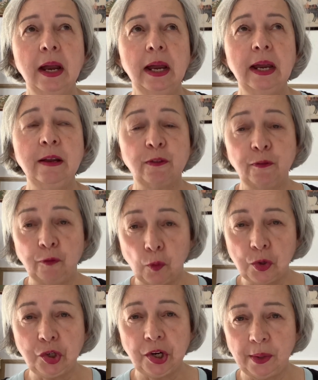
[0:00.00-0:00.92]
his
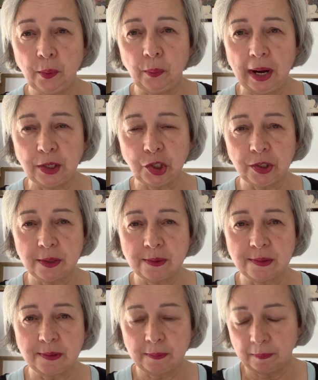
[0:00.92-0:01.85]
4
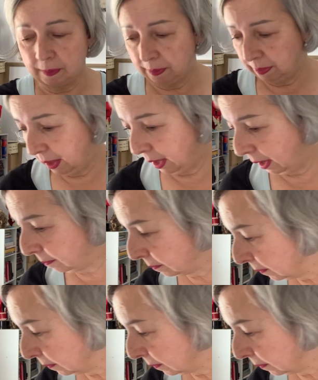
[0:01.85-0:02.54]
generations there,